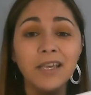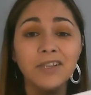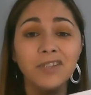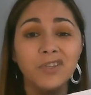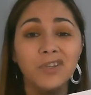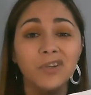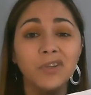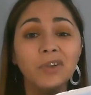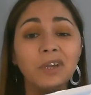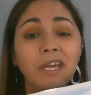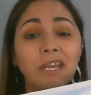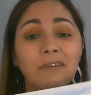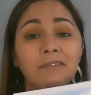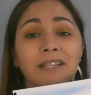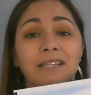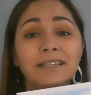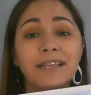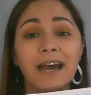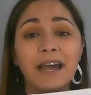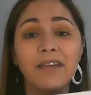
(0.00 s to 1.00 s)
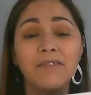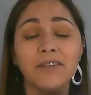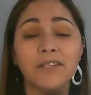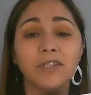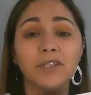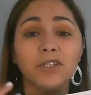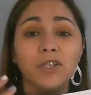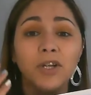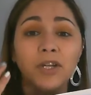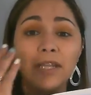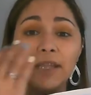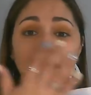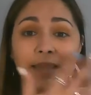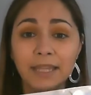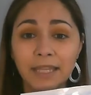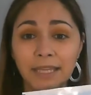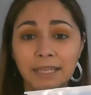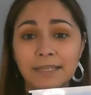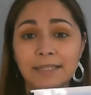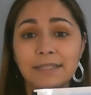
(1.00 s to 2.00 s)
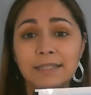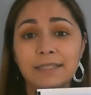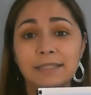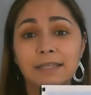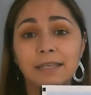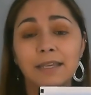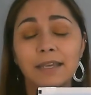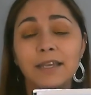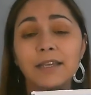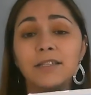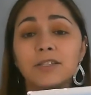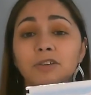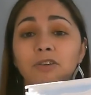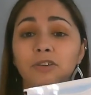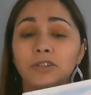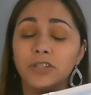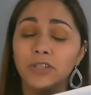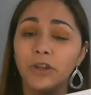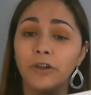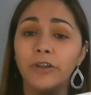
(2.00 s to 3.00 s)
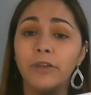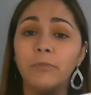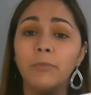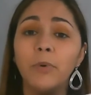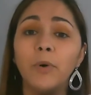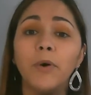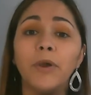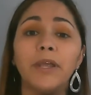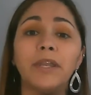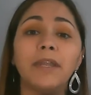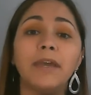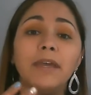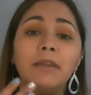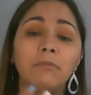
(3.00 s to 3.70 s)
So you could even dive into turning this into your starting point,